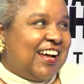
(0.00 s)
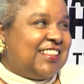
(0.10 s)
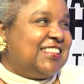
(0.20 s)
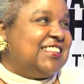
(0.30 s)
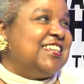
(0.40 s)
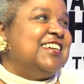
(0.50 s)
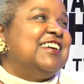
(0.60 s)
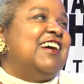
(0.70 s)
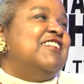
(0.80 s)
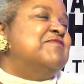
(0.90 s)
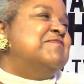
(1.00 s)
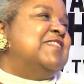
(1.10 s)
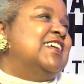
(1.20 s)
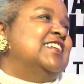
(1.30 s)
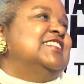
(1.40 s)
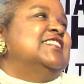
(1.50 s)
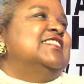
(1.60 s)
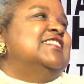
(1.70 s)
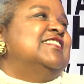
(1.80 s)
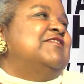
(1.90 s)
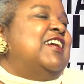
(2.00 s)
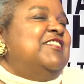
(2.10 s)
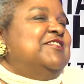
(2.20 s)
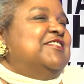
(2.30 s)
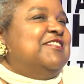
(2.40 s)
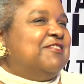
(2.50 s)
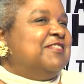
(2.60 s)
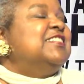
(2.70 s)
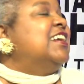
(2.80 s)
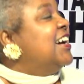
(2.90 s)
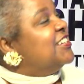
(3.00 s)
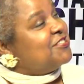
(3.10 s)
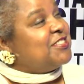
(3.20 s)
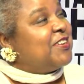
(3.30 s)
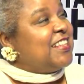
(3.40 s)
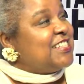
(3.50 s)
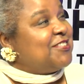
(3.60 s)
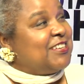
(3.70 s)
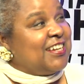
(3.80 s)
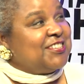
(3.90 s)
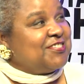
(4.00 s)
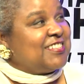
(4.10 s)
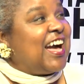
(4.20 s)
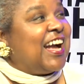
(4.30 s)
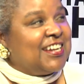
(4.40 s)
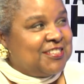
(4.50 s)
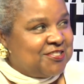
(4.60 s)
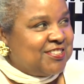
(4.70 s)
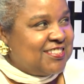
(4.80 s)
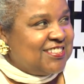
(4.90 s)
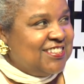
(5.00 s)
I think I might, I don't know. Yeah, hundreds. Okay, let's go to hundreds. High hundreds.